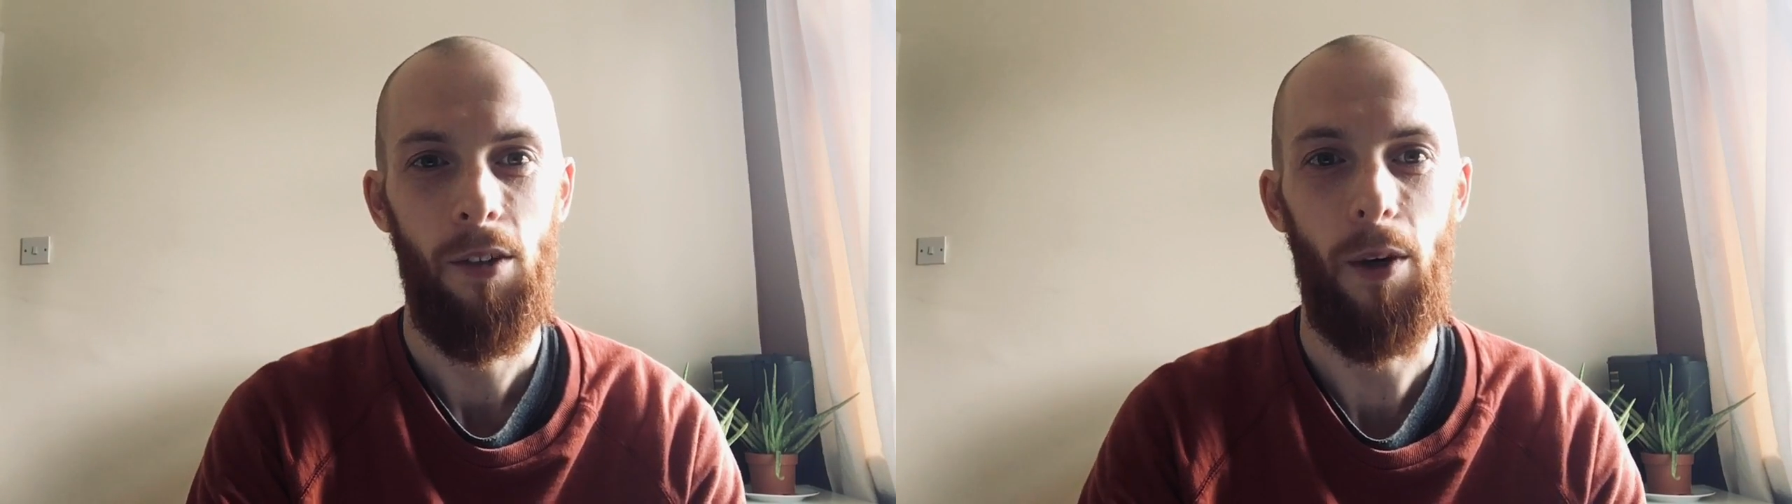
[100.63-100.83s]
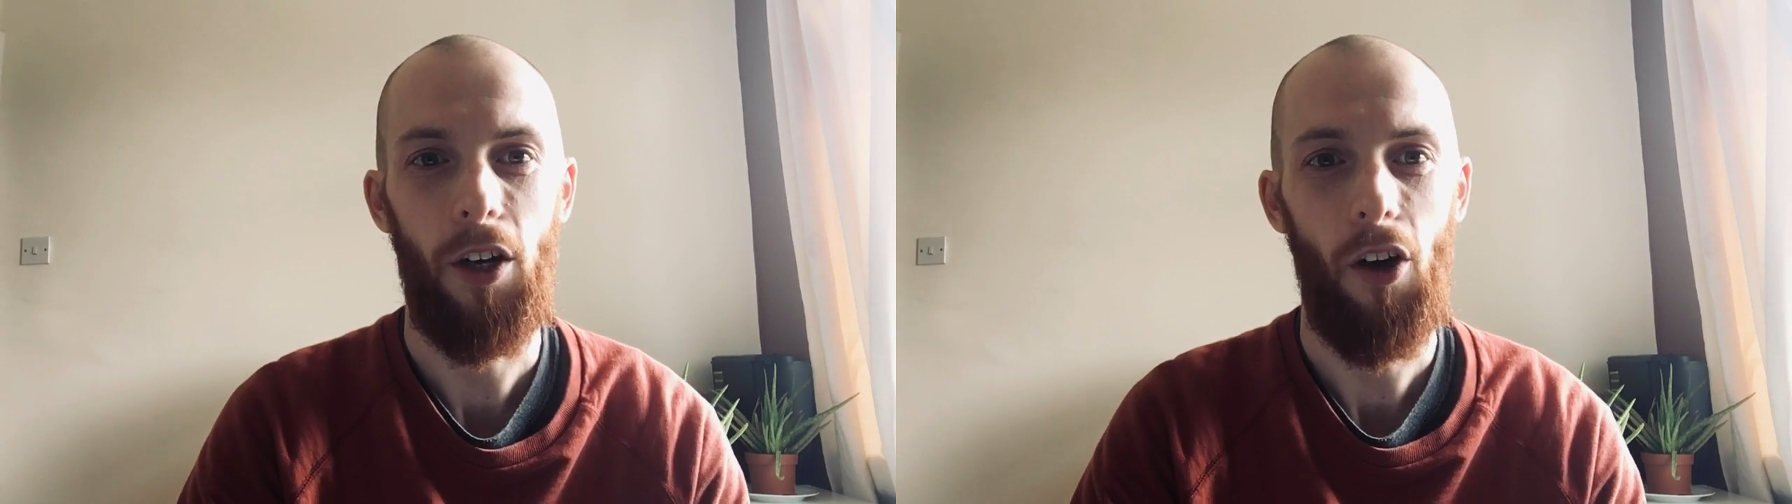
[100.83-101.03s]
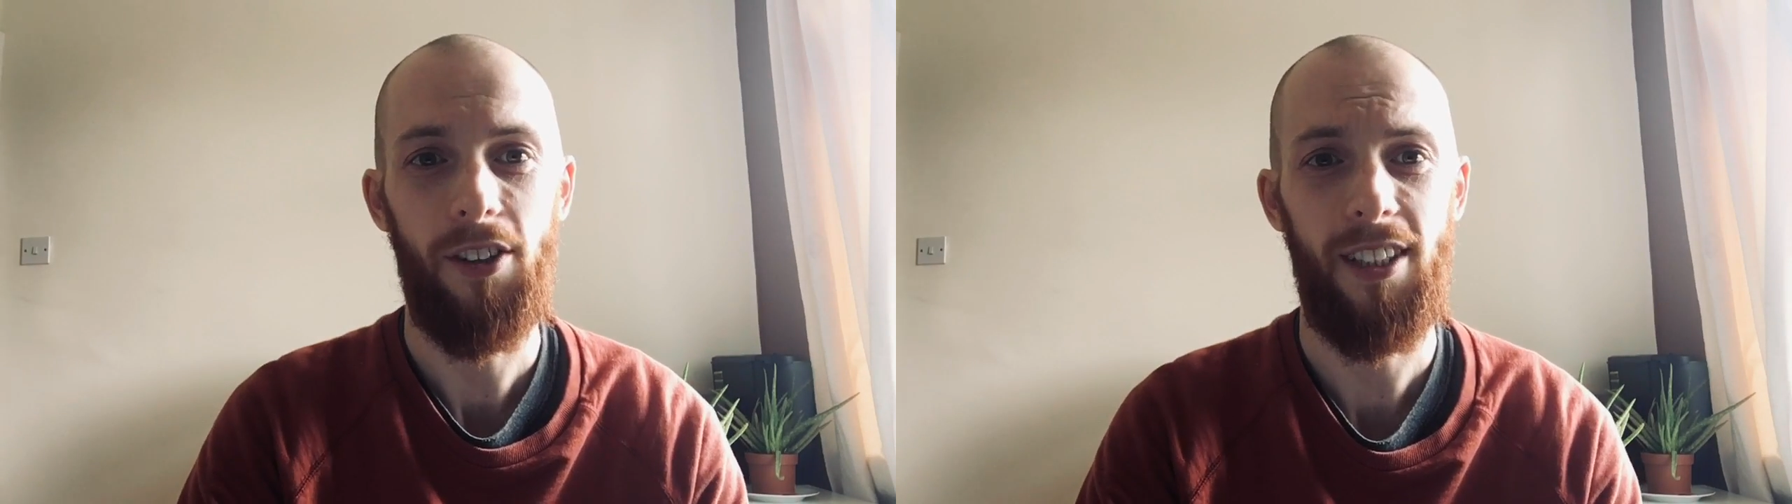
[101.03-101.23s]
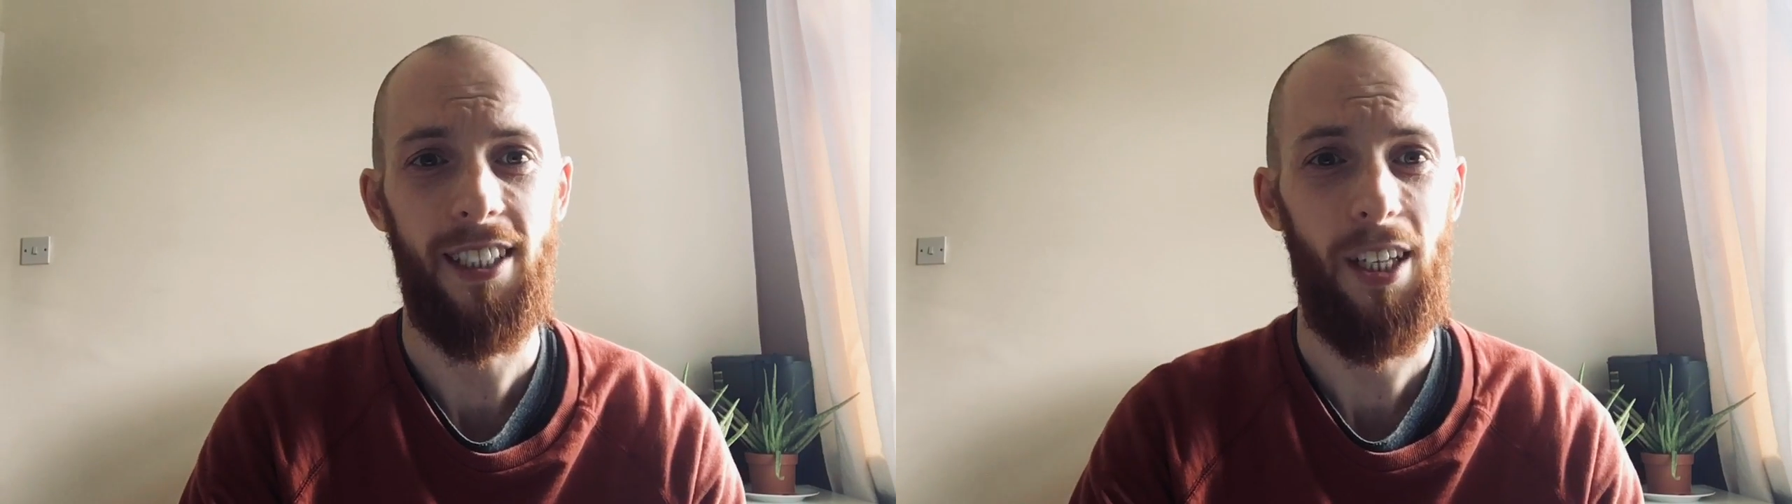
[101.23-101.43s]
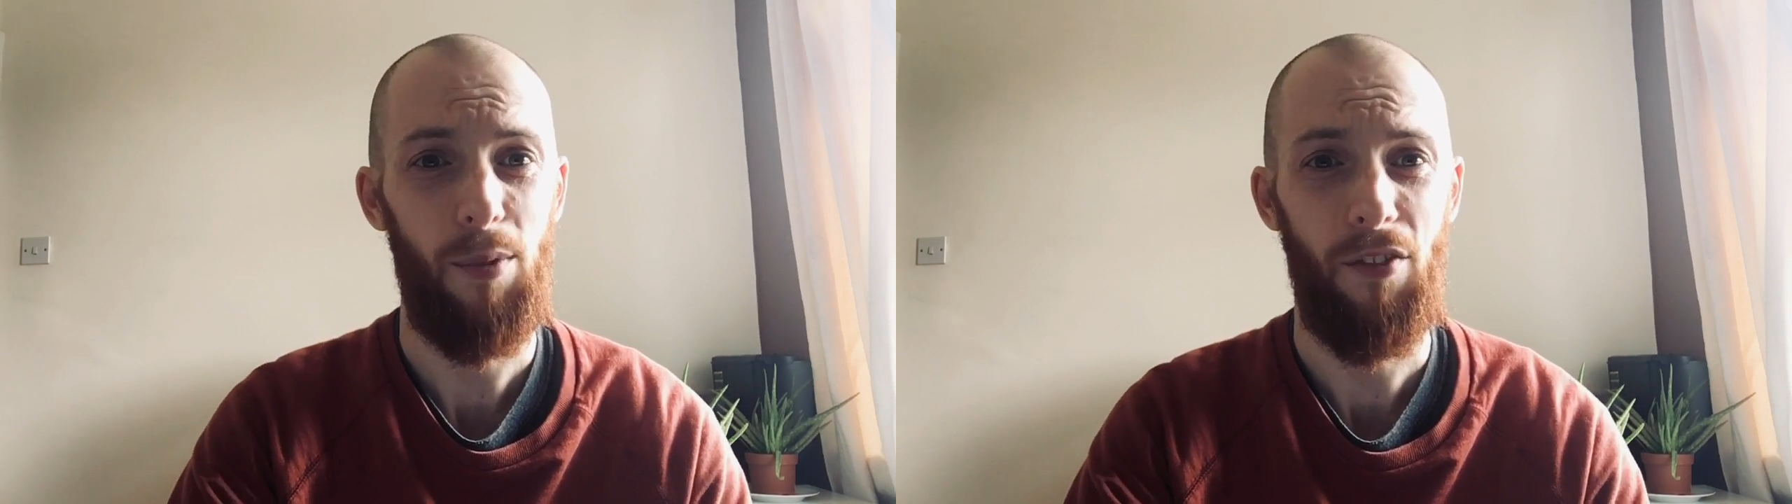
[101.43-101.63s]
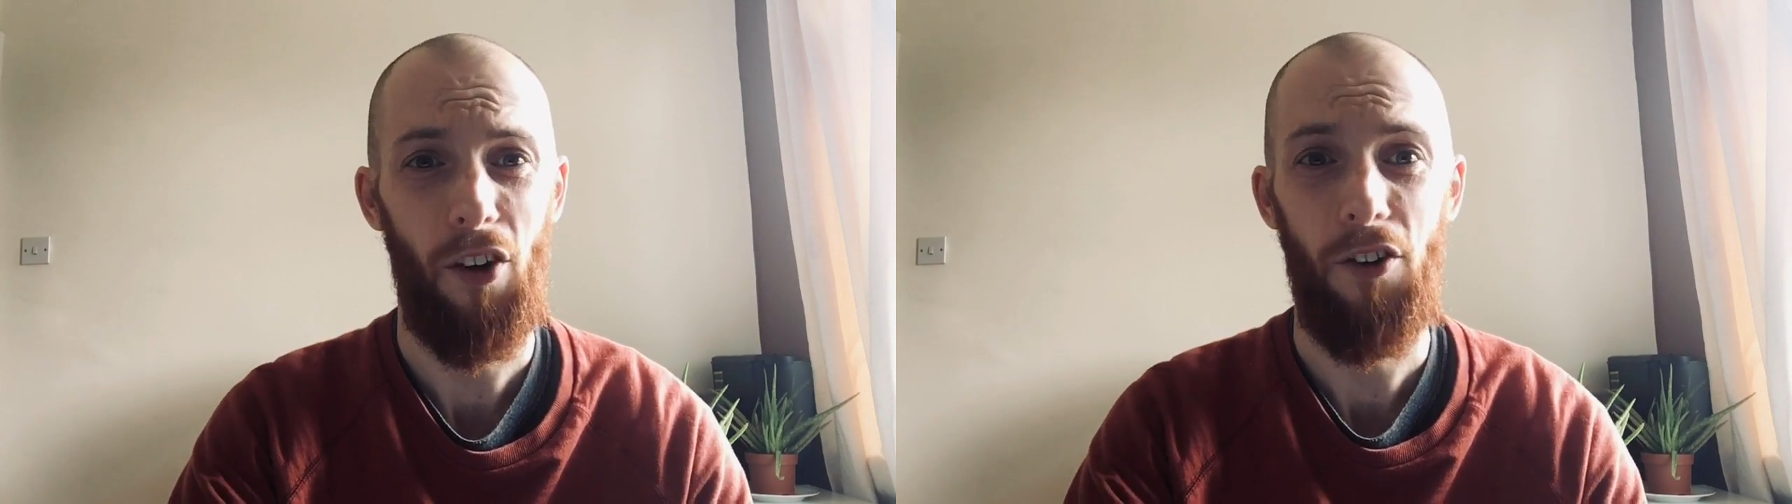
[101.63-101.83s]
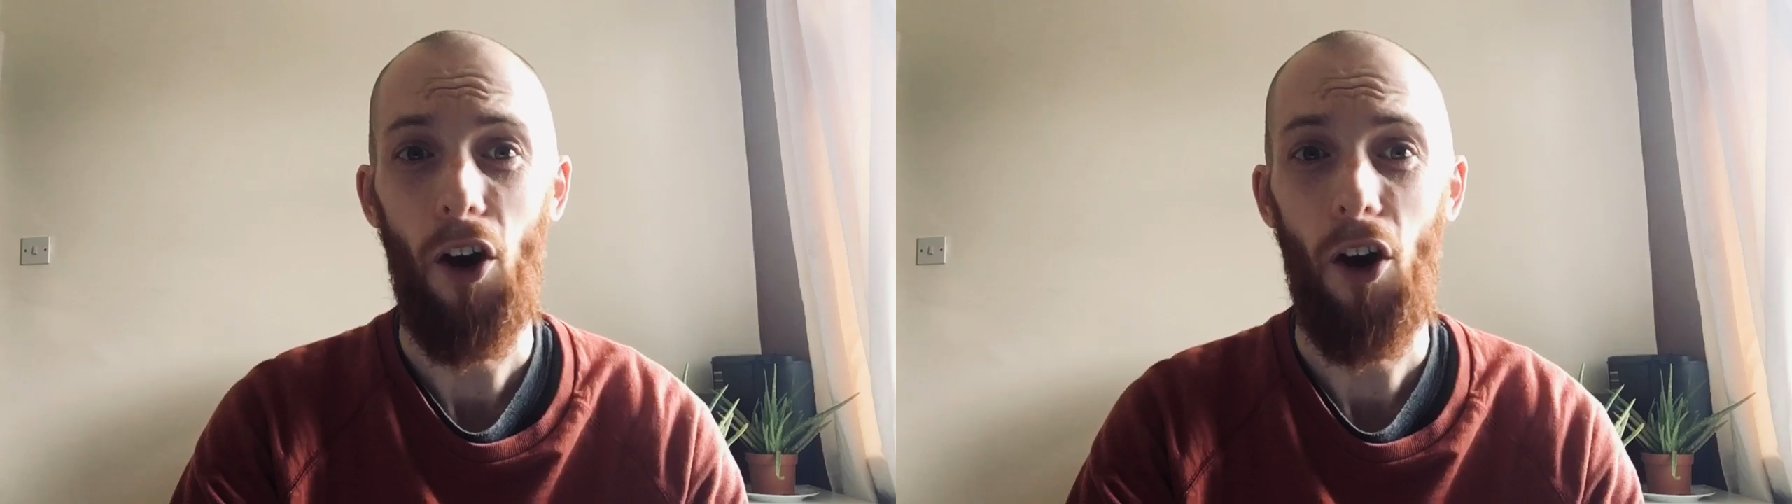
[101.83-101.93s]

When God says that we've got